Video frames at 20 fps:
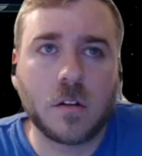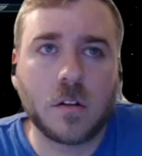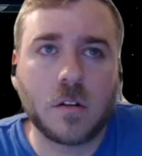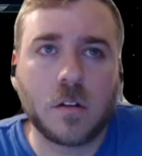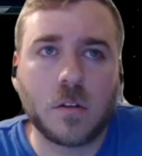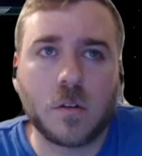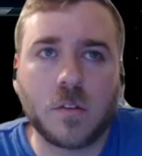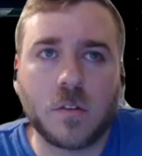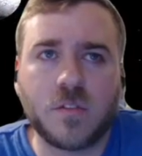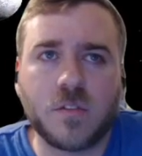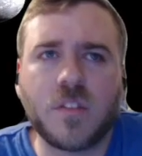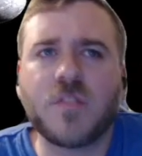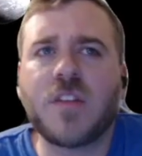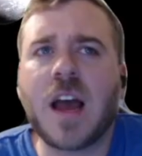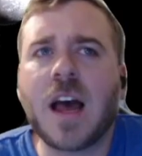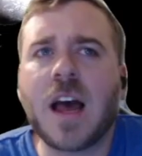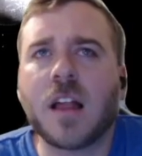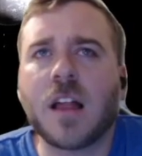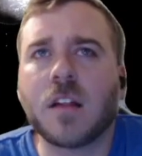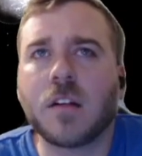Or
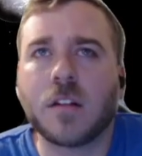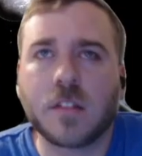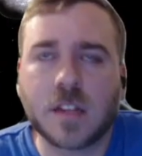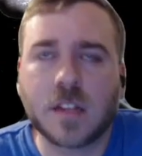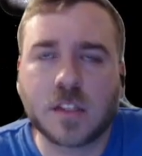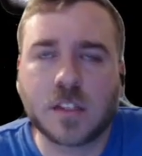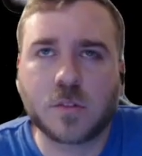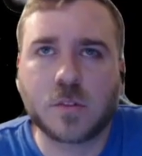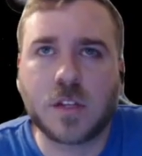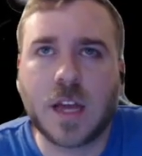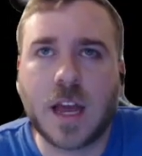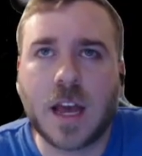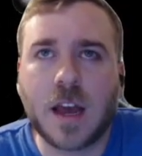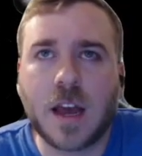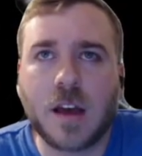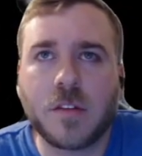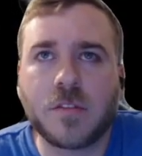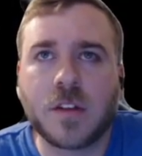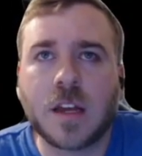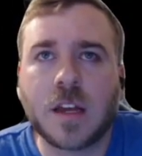Valor, that's what you
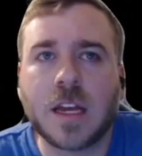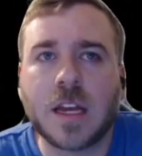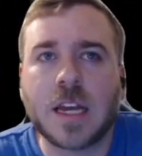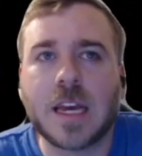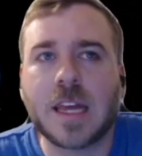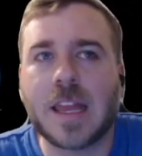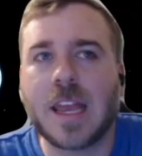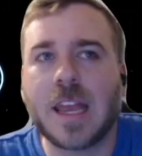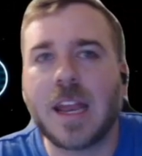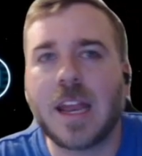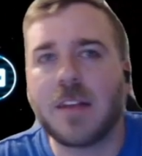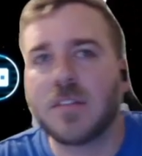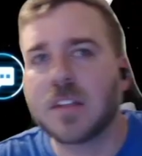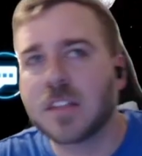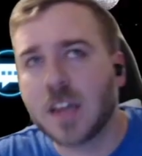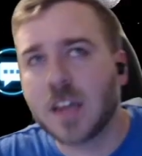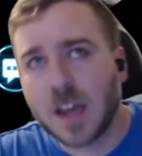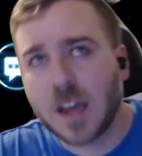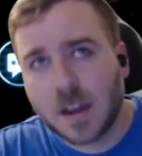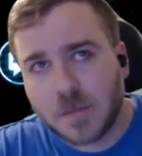have. And then every
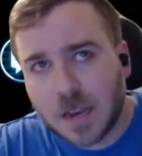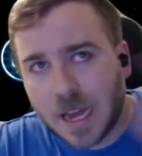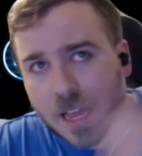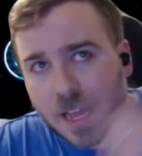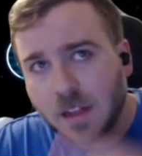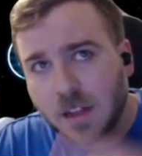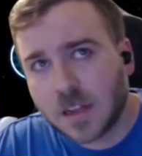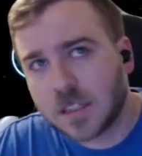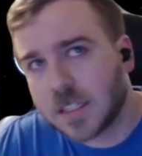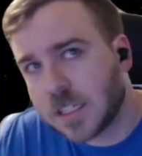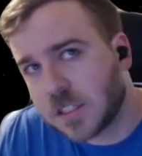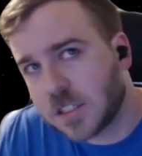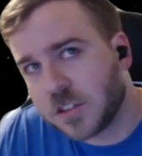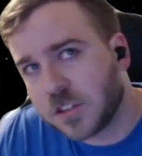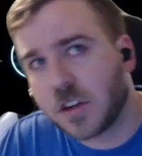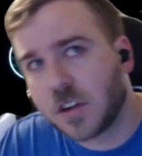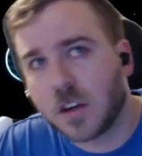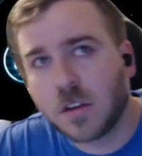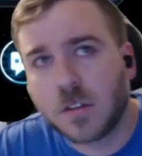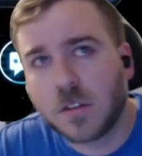time an ally takes a
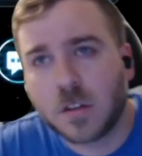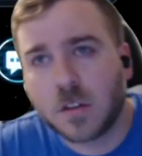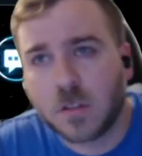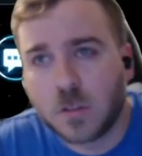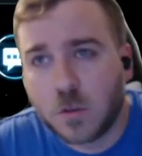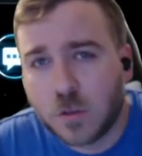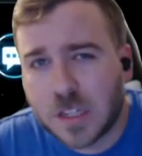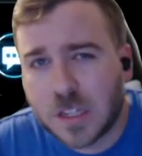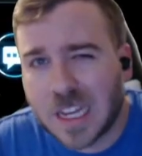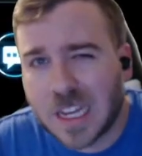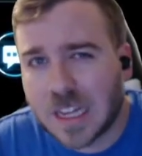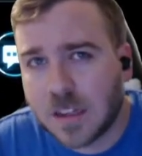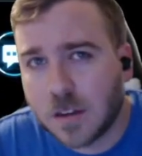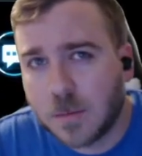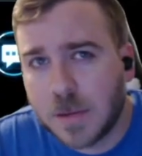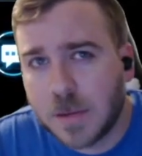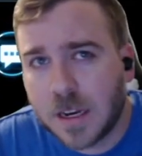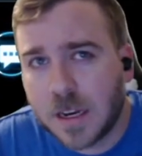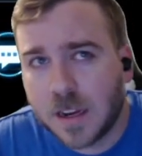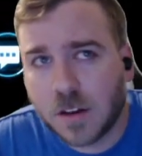turn, they're losing a little
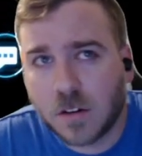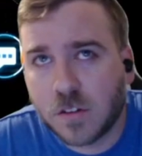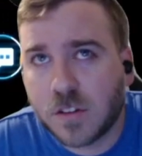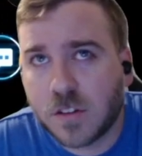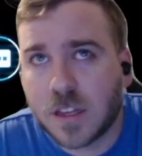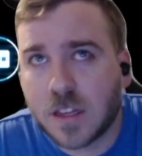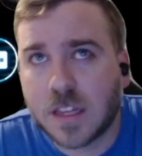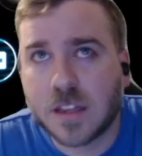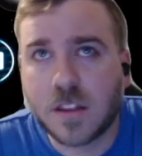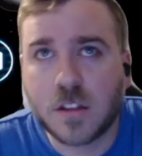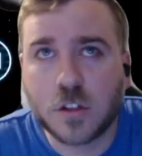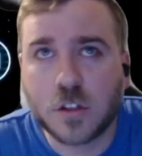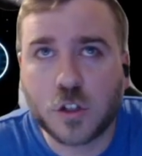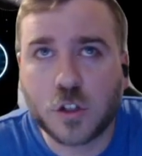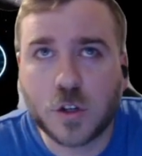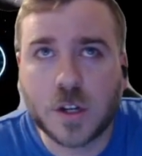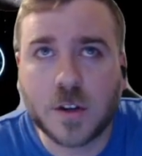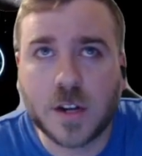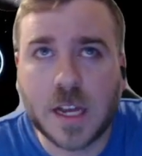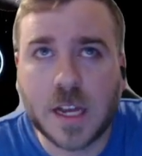bit of health, and then they're
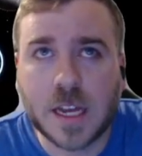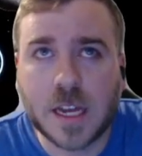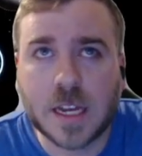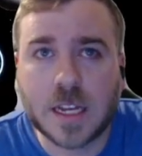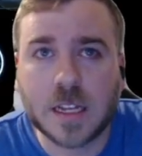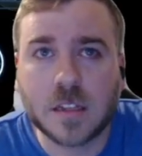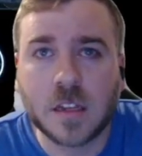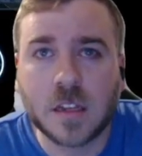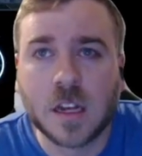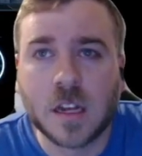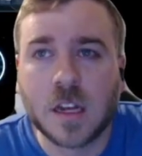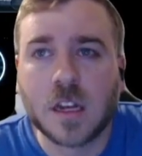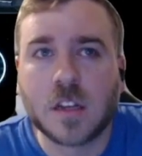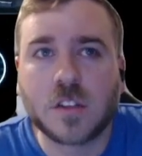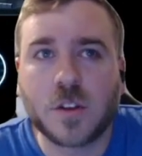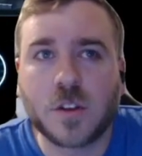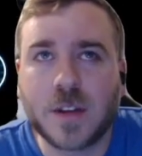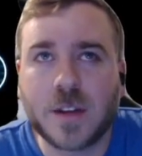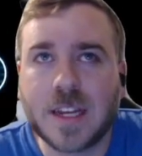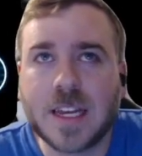triggering Anakin.
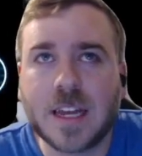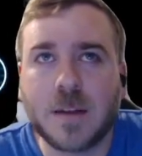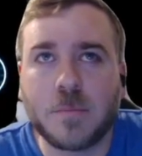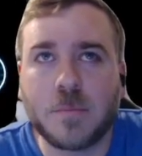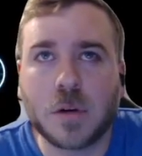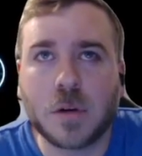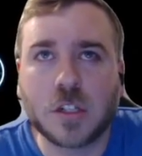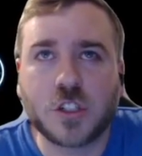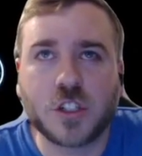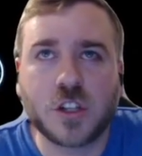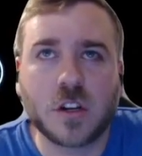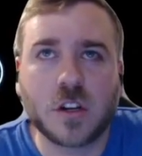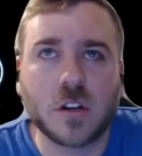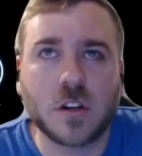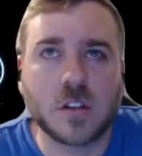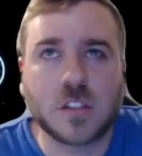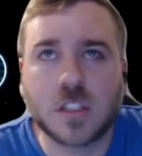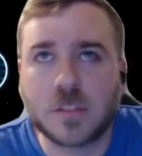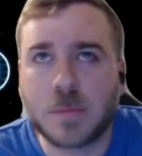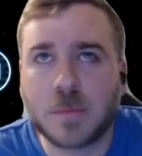So you can get a bunch of
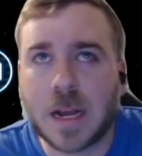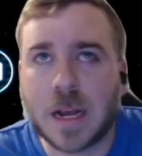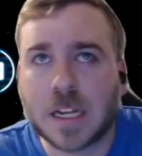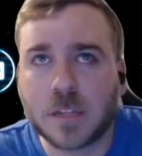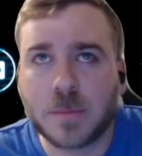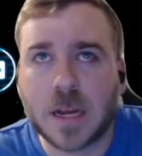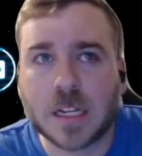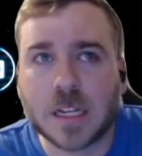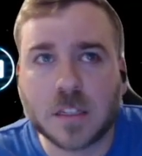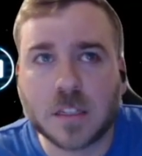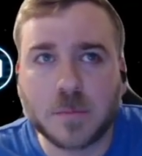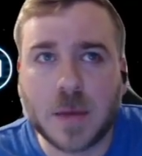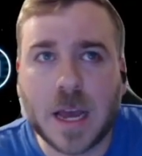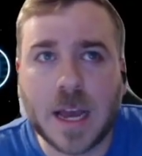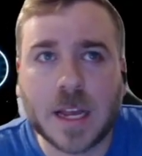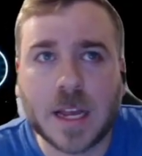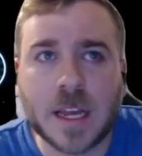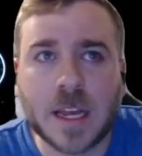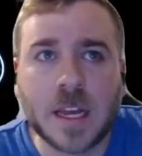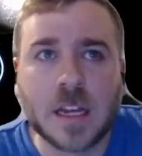turns just back to back to back.